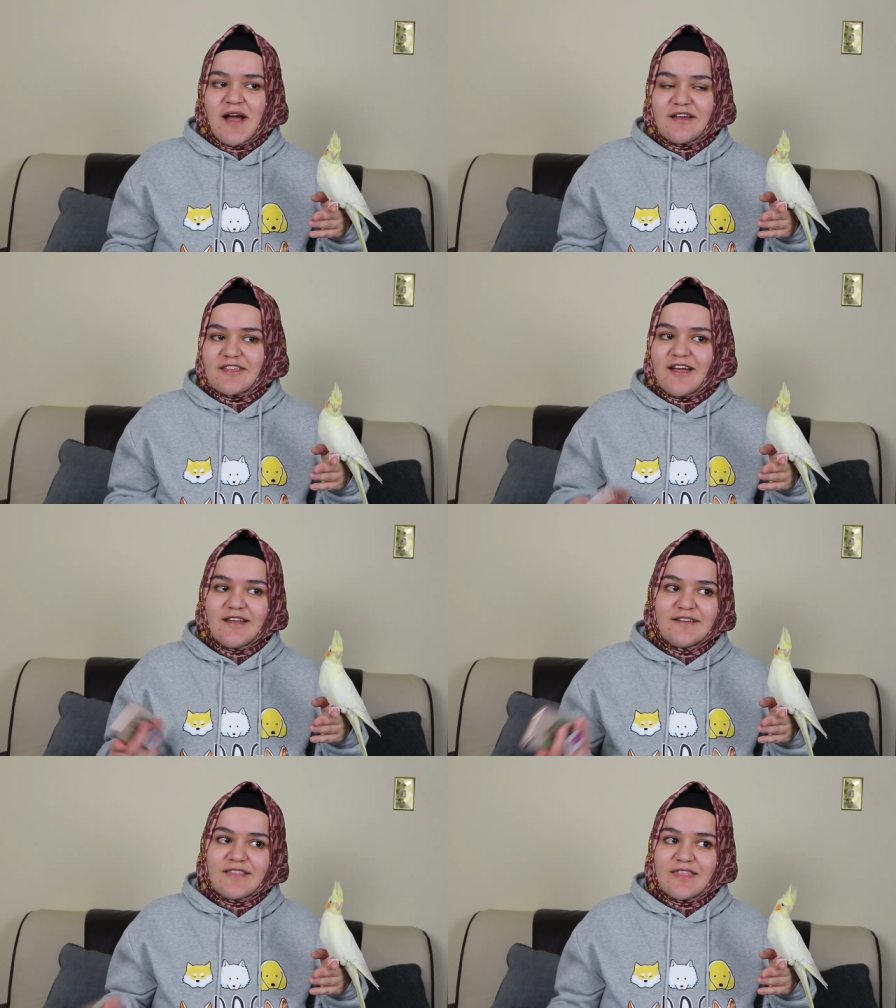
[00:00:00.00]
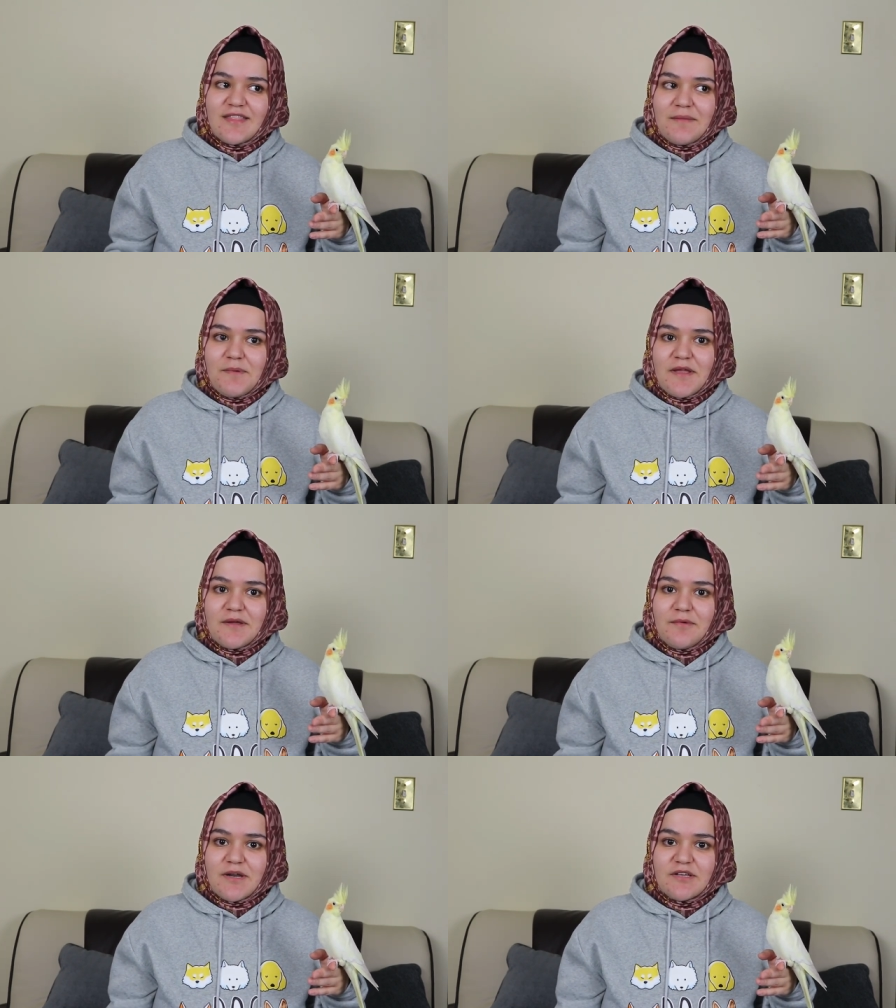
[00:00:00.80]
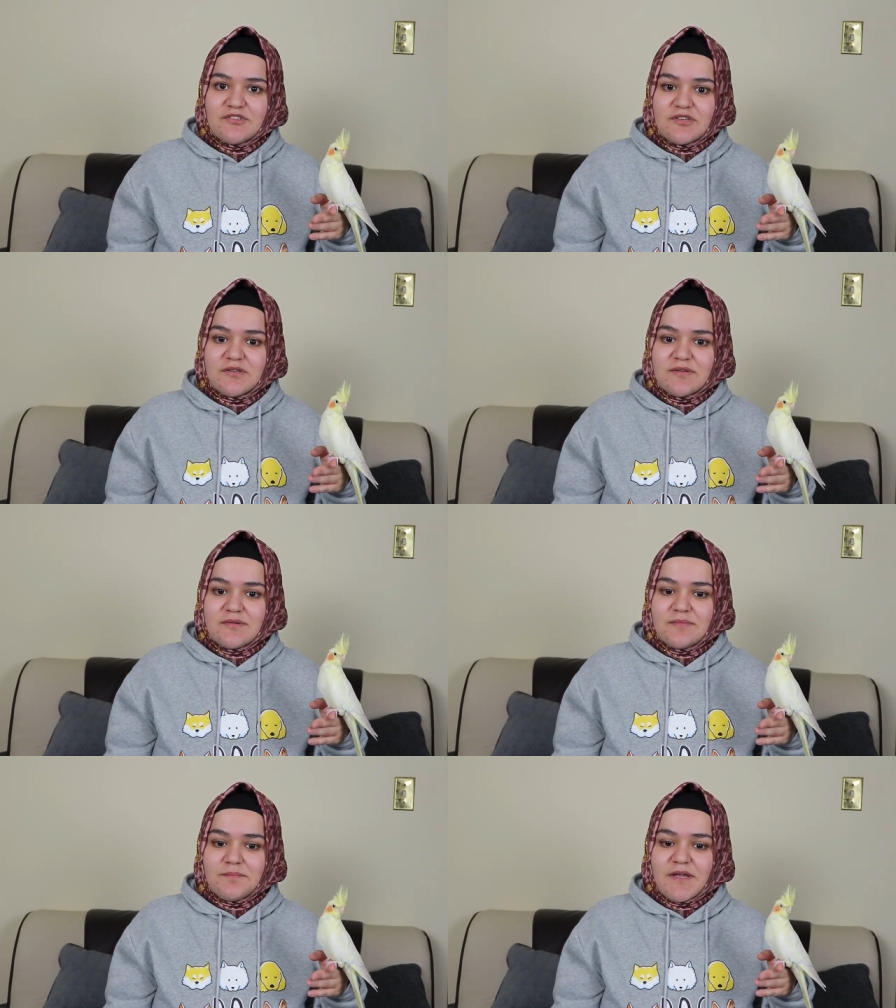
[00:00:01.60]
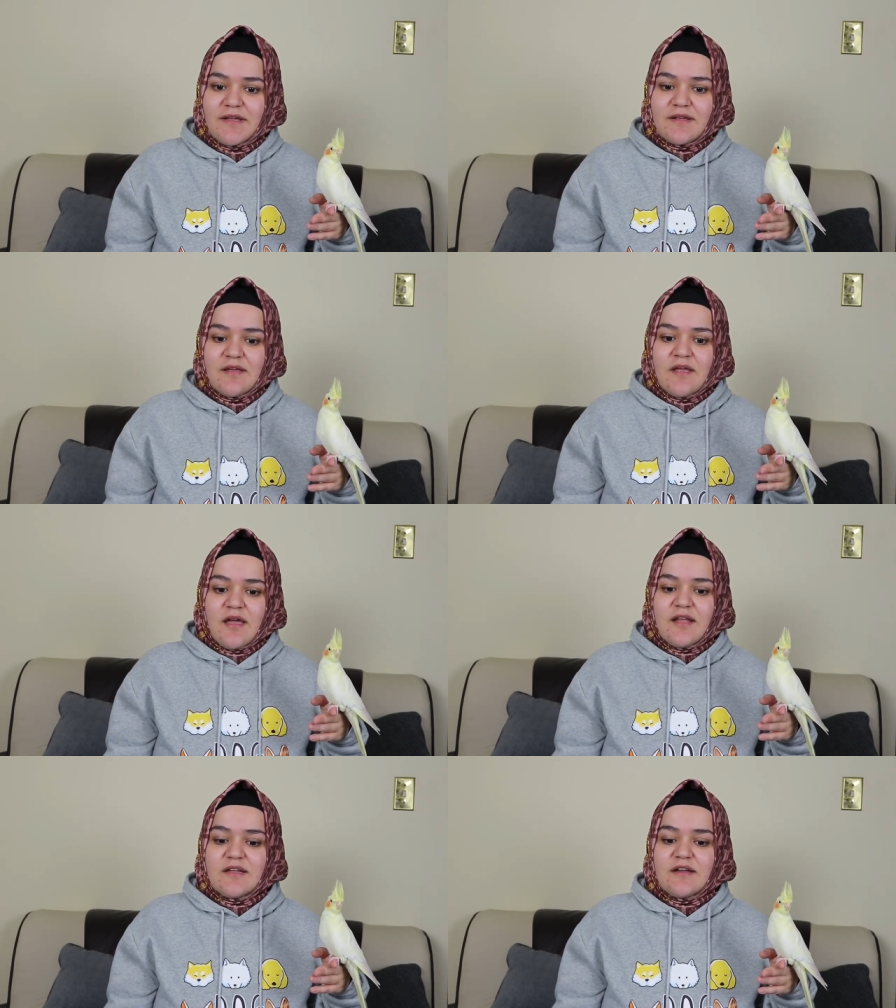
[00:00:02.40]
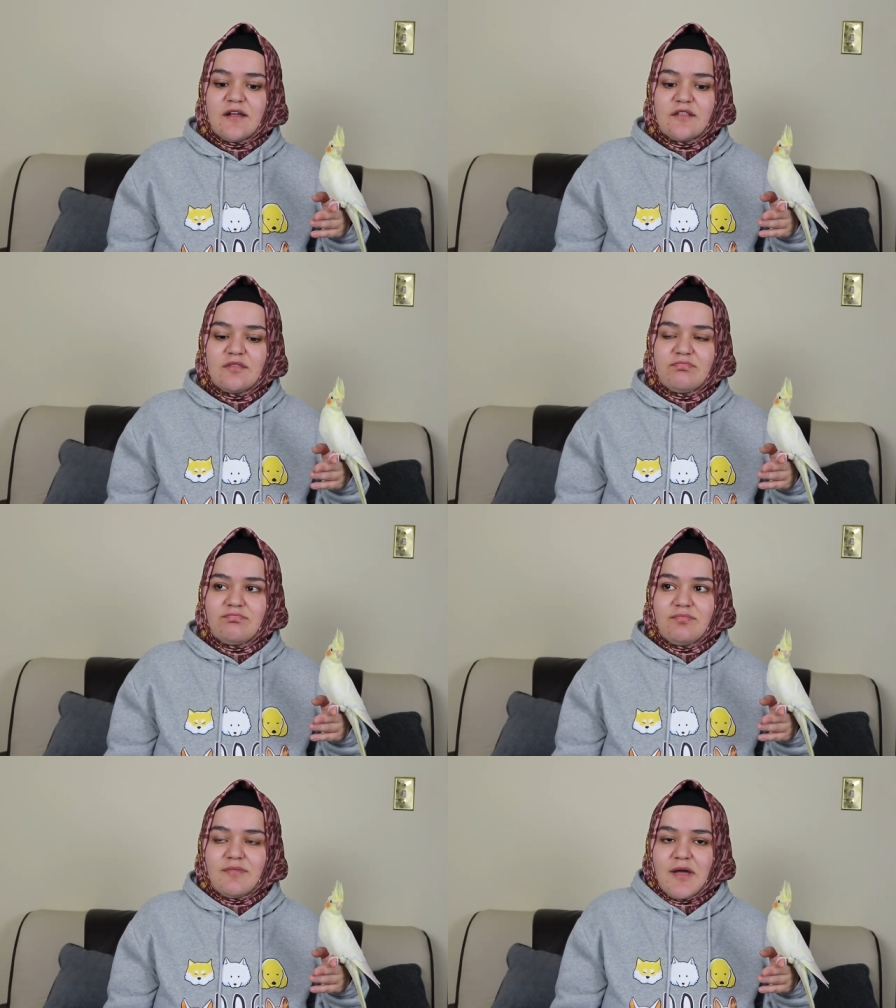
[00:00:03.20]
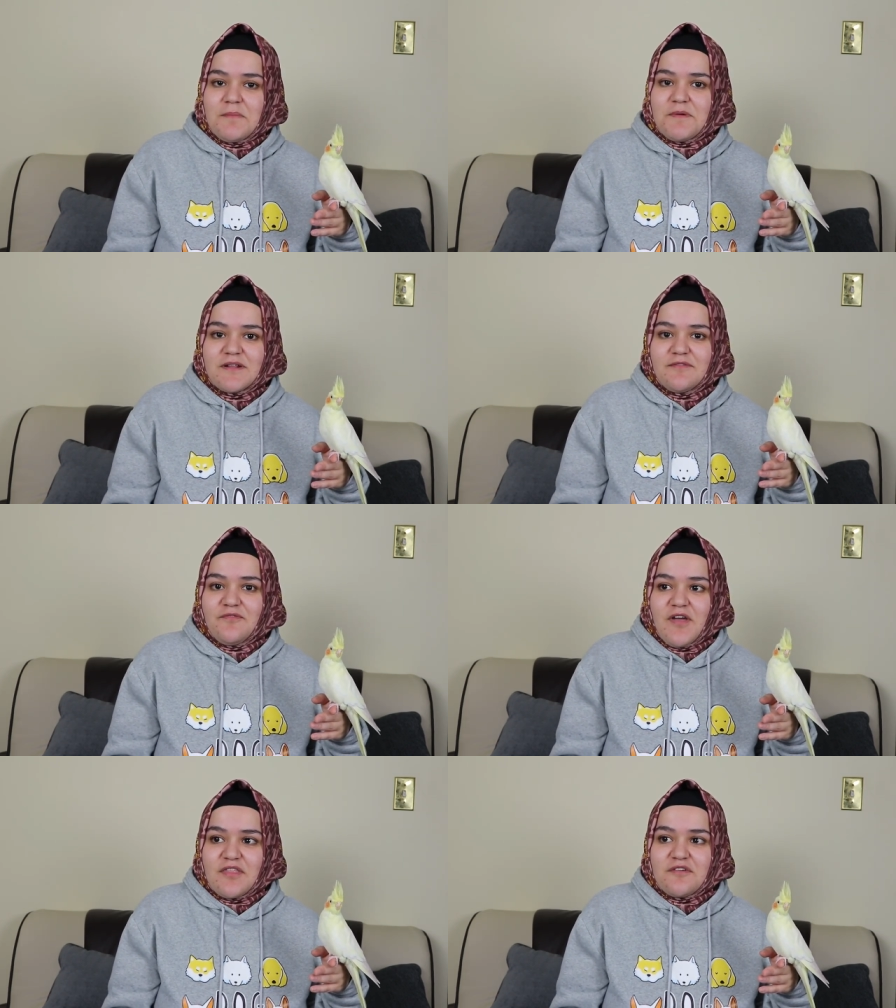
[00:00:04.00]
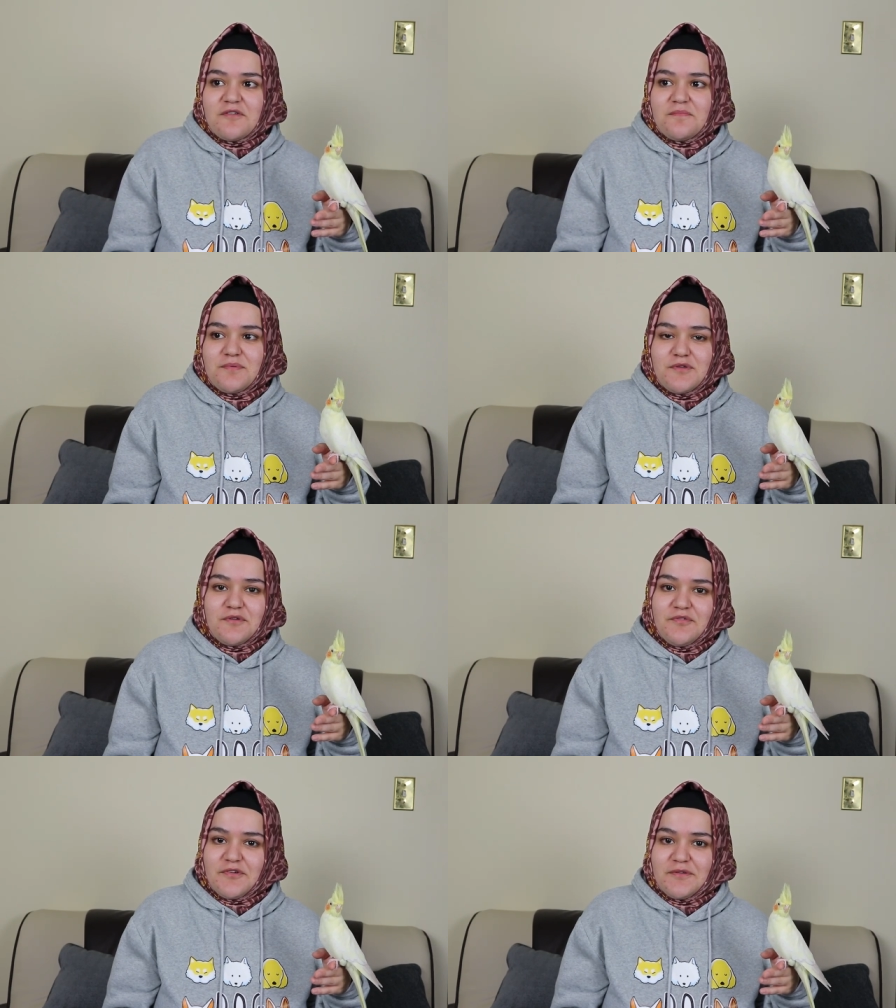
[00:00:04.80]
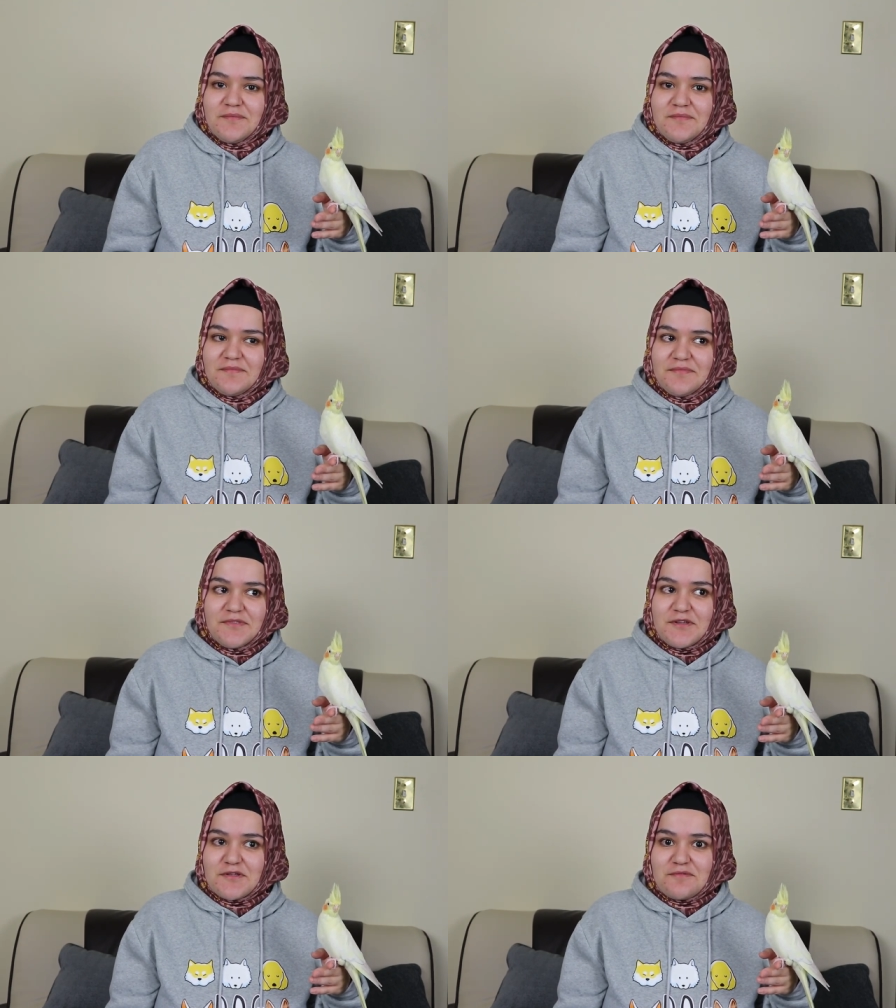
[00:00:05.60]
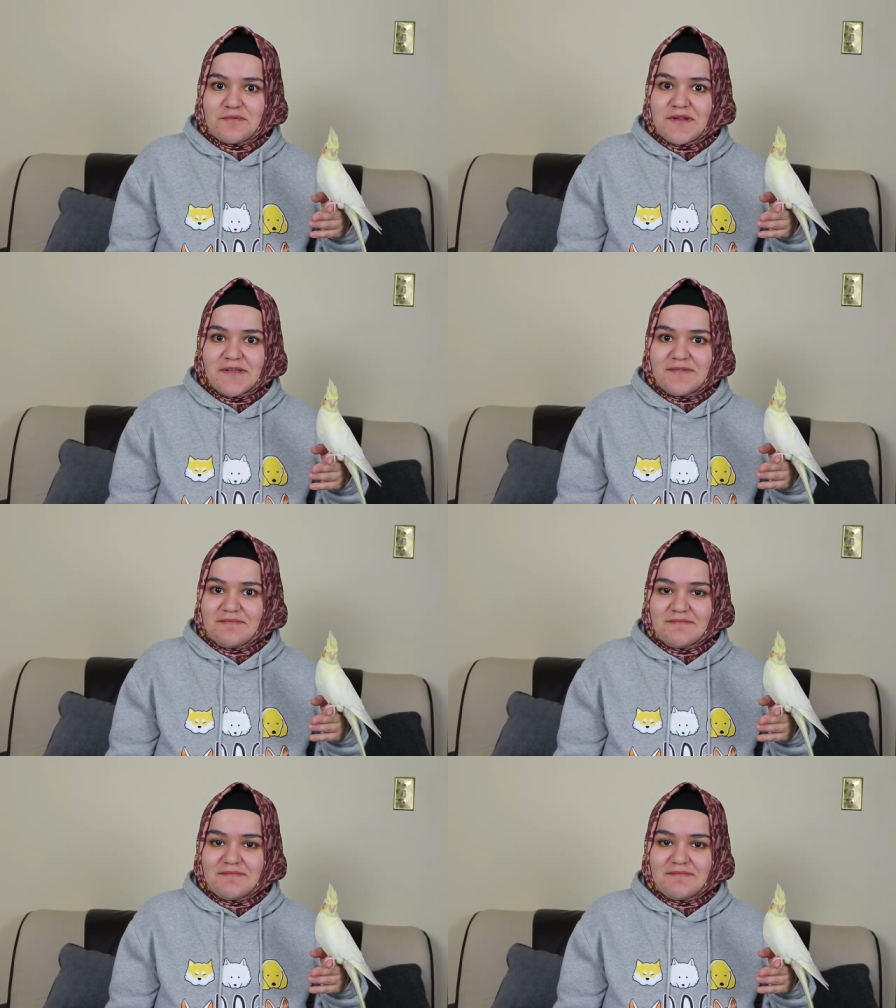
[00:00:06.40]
I was kind of debating what I should pick, and then I, I picked Feather Beautiful there's really